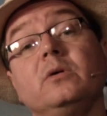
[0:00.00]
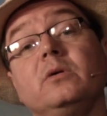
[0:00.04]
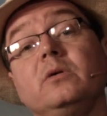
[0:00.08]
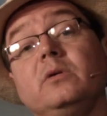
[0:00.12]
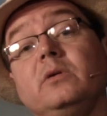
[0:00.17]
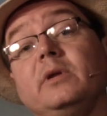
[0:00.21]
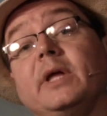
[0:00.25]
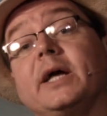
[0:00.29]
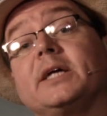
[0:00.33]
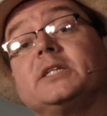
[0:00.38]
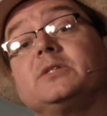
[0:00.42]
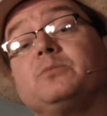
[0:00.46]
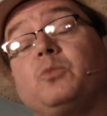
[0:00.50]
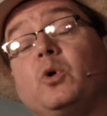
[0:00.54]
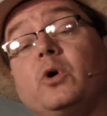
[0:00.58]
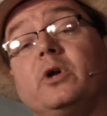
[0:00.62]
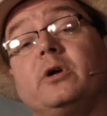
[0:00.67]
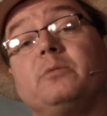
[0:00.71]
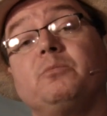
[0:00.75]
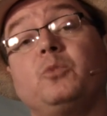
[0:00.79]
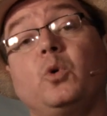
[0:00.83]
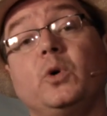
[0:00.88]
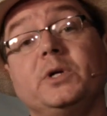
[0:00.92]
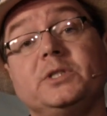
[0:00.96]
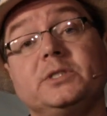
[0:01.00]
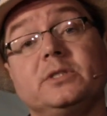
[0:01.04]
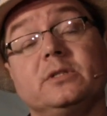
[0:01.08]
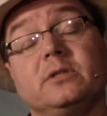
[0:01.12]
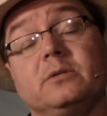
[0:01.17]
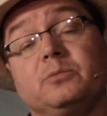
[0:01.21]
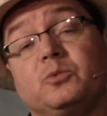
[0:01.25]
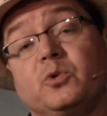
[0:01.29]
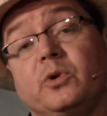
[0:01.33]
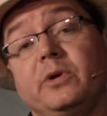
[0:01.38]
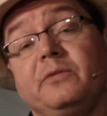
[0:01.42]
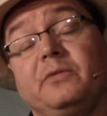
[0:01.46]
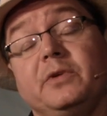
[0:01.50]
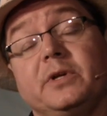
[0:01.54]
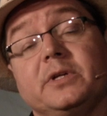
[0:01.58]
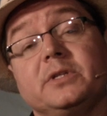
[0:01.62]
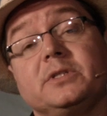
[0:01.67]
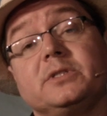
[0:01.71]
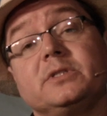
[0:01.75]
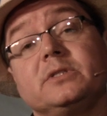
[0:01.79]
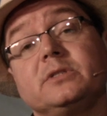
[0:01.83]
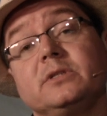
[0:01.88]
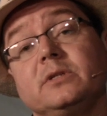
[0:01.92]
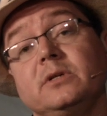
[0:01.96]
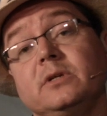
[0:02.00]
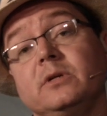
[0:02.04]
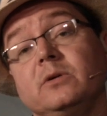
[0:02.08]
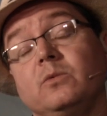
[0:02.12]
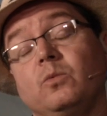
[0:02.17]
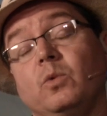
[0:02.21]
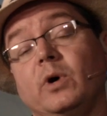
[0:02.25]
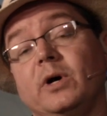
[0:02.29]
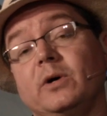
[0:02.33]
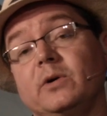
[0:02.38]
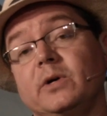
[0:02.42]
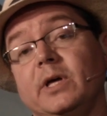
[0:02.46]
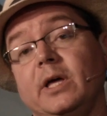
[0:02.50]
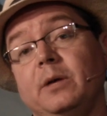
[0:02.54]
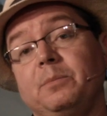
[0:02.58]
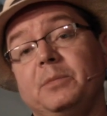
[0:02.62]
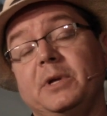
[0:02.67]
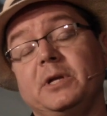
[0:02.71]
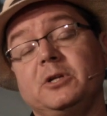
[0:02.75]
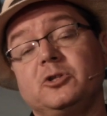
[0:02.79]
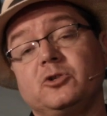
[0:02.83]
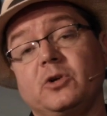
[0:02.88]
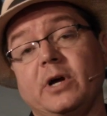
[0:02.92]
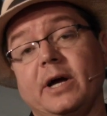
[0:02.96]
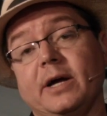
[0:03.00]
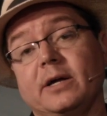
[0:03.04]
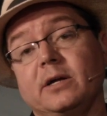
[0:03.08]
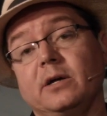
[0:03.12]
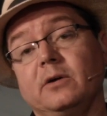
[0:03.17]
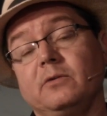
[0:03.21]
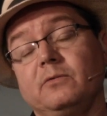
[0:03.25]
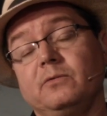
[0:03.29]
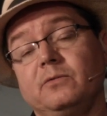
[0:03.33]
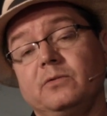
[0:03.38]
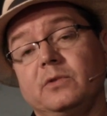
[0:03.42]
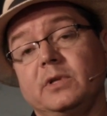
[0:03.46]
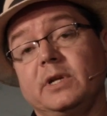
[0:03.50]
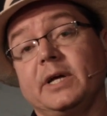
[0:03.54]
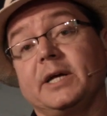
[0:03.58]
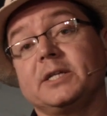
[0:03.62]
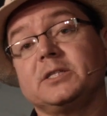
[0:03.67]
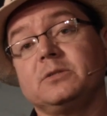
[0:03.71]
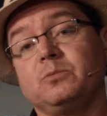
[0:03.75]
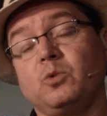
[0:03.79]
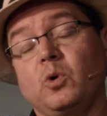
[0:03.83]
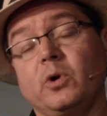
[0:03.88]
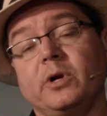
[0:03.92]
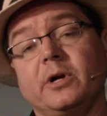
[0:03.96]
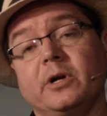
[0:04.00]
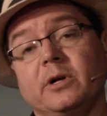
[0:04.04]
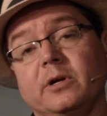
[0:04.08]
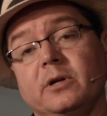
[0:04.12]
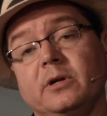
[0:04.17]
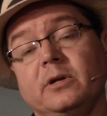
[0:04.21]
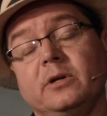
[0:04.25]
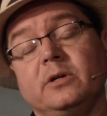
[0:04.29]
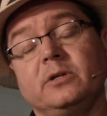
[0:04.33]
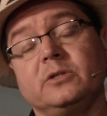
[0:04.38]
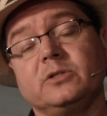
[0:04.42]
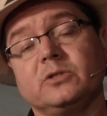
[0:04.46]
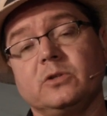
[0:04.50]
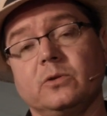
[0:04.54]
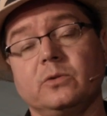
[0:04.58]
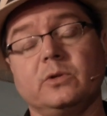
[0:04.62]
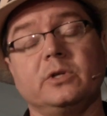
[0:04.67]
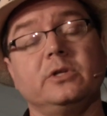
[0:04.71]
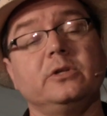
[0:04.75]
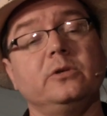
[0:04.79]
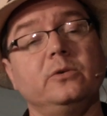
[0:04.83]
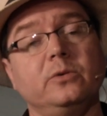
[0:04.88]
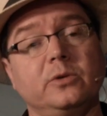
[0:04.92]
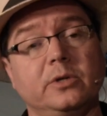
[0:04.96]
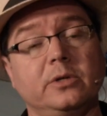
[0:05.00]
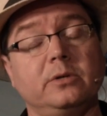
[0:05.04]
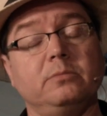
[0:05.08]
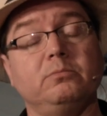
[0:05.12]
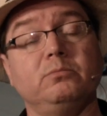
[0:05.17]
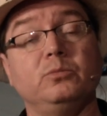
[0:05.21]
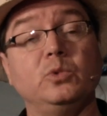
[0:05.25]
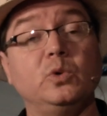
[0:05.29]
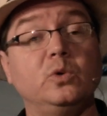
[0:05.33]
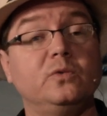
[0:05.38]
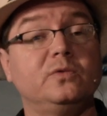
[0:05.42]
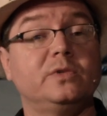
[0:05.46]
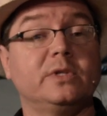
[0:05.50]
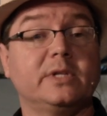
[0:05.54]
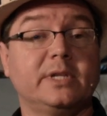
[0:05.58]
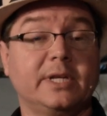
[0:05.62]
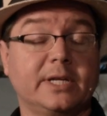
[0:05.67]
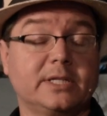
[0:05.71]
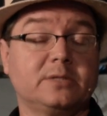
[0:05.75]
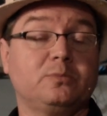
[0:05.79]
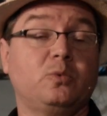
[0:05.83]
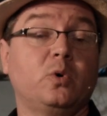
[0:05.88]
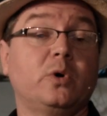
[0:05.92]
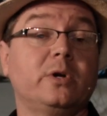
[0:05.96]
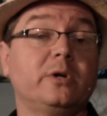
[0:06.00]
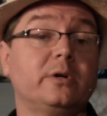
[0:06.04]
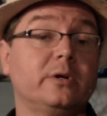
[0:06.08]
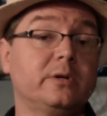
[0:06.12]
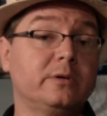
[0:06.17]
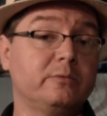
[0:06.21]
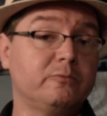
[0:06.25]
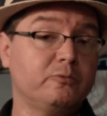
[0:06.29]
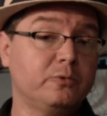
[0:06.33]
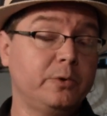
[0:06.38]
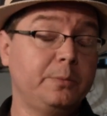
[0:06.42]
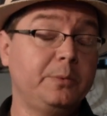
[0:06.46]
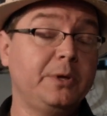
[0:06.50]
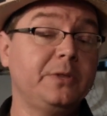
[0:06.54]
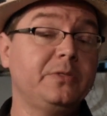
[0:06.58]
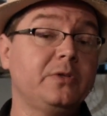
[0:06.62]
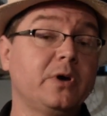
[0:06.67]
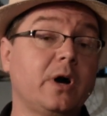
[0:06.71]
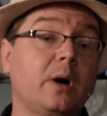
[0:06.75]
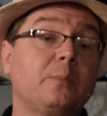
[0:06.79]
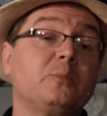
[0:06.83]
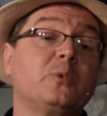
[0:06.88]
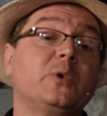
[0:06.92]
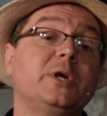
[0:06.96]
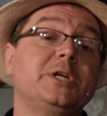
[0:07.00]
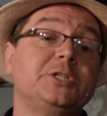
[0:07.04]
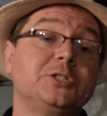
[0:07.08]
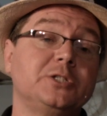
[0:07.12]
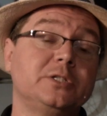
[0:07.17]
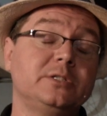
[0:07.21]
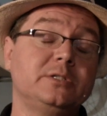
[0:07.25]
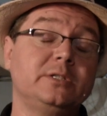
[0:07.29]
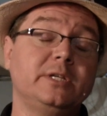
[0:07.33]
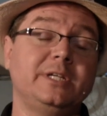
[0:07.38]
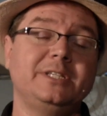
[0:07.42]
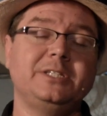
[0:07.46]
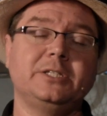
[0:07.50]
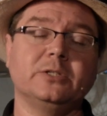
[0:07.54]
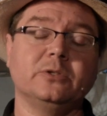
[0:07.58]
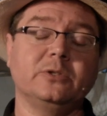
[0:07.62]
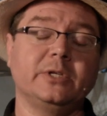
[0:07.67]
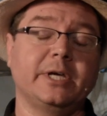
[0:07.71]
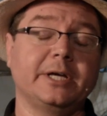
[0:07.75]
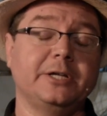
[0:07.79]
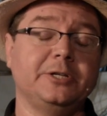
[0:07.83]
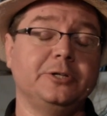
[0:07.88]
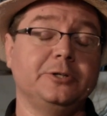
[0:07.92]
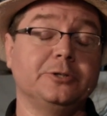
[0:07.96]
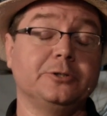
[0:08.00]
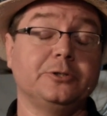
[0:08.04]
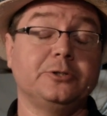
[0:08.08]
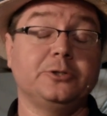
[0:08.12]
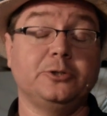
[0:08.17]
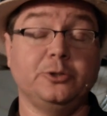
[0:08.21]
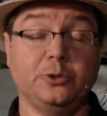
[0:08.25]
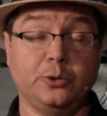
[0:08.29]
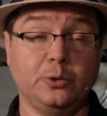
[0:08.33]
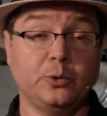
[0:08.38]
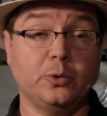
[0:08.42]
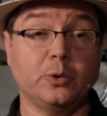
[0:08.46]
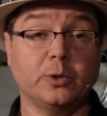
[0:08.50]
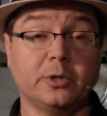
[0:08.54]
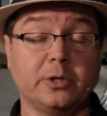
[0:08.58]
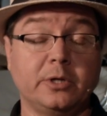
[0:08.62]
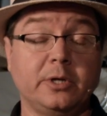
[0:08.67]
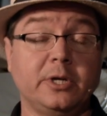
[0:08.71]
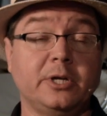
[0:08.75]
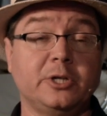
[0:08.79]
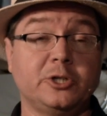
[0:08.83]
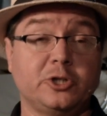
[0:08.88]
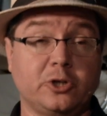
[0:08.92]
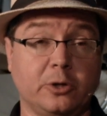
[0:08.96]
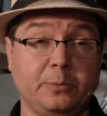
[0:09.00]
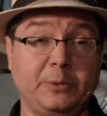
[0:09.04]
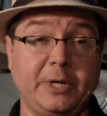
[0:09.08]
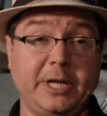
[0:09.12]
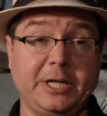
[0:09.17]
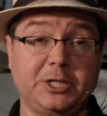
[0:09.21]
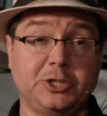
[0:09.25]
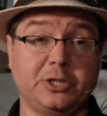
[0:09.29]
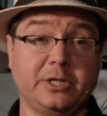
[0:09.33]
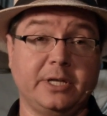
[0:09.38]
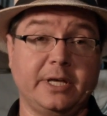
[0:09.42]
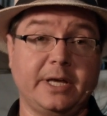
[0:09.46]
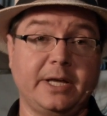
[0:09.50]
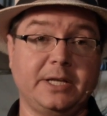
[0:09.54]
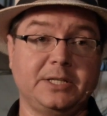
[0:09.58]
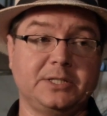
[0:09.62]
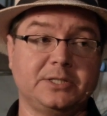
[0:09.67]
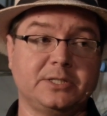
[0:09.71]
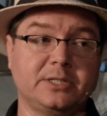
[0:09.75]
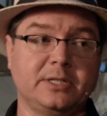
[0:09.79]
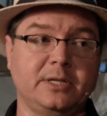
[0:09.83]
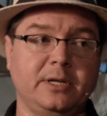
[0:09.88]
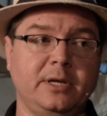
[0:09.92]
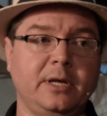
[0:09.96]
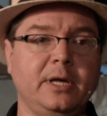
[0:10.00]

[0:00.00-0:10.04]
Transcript: next pointer points to the previous while keeping track of the next pointer so that you can move to the next pointer and repeat the operation until you get to your termination case.